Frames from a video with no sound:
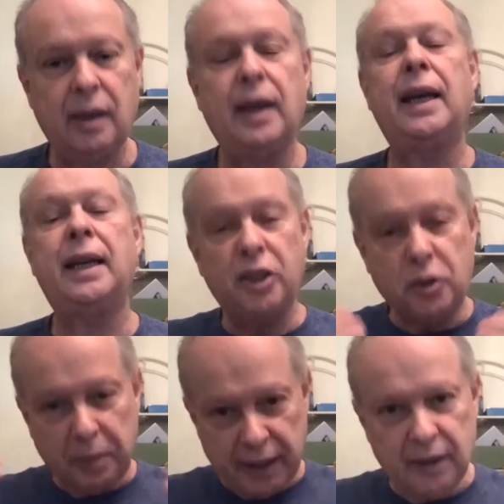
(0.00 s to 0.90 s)
And I'll
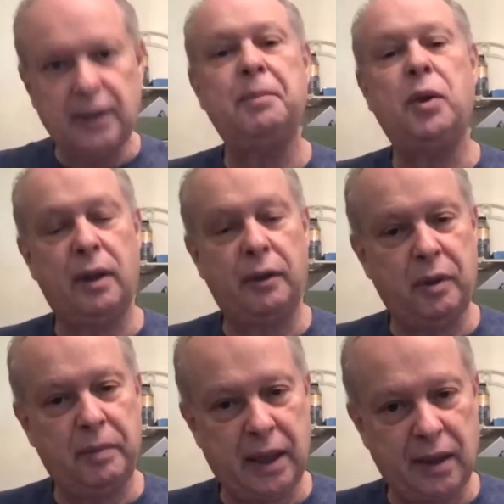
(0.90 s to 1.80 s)
explain a little more in a few
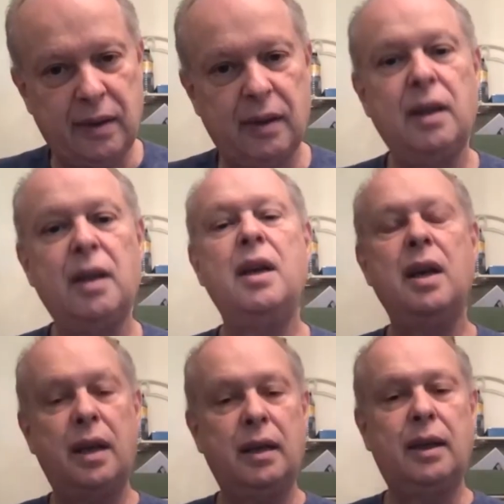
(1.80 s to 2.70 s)
minutes,
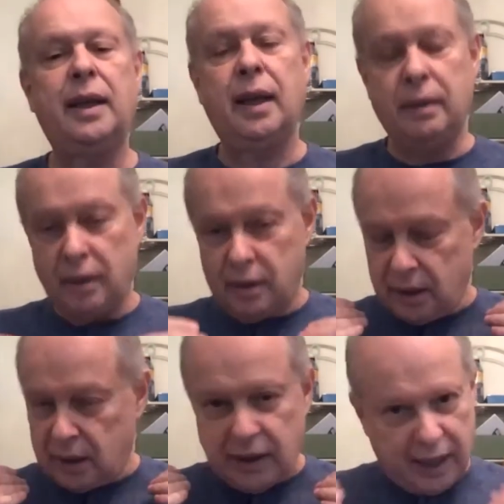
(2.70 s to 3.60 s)
uh, in
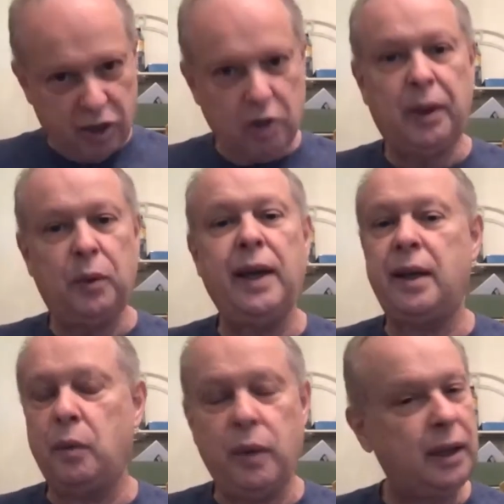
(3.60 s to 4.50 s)
a tangible way.
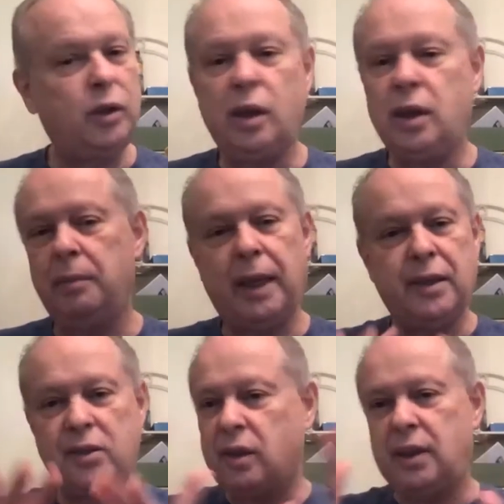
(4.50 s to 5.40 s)
We're not talking about
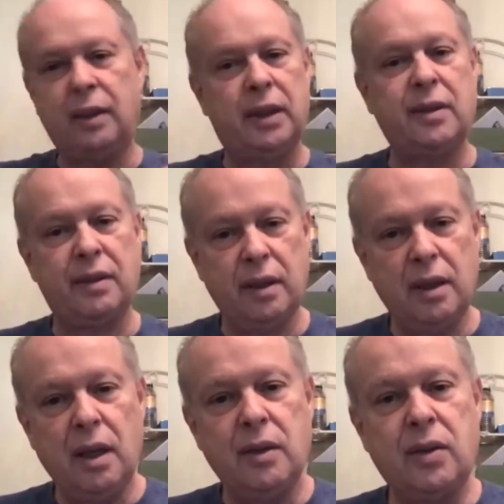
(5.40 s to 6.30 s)
esoterics.
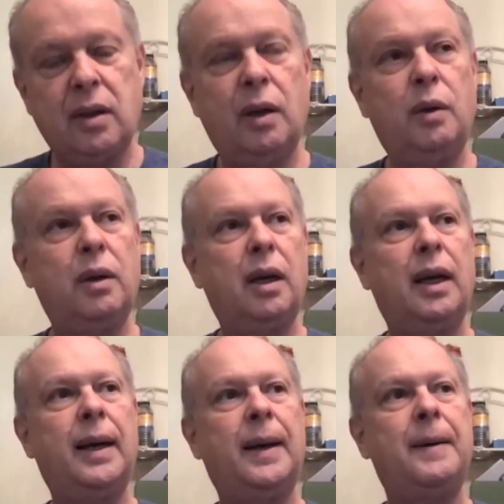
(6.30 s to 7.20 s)
So,
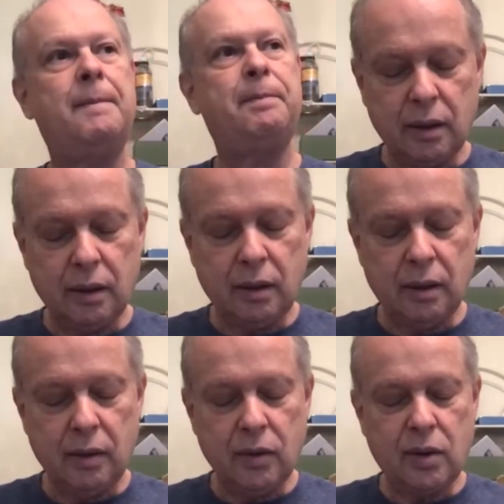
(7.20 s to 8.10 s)
um,
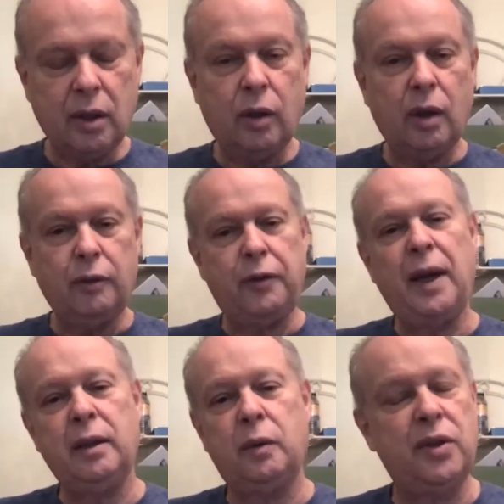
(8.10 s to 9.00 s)
so her
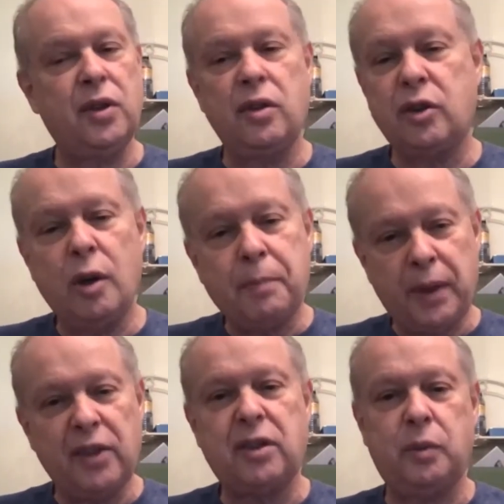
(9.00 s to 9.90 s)
father was so
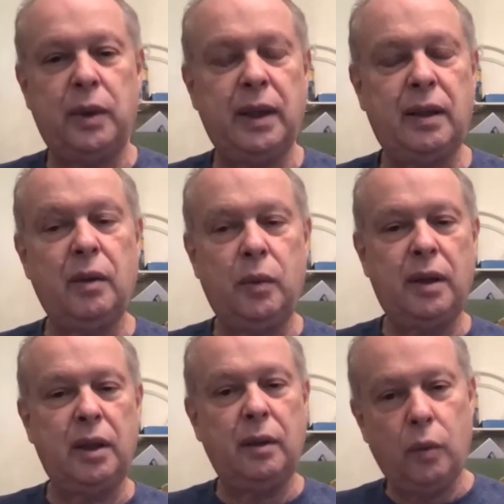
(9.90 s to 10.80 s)
impressed with, with,
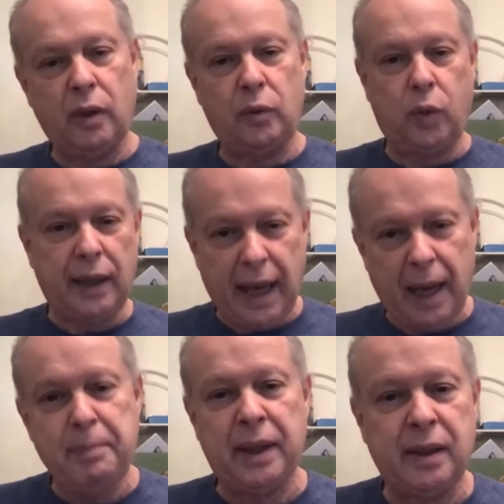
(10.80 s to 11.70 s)
it, with what
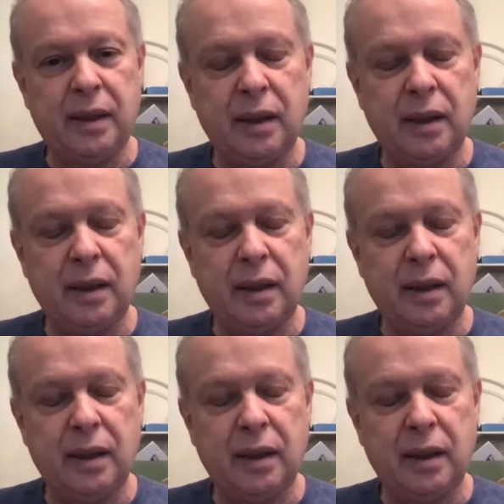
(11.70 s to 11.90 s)
happened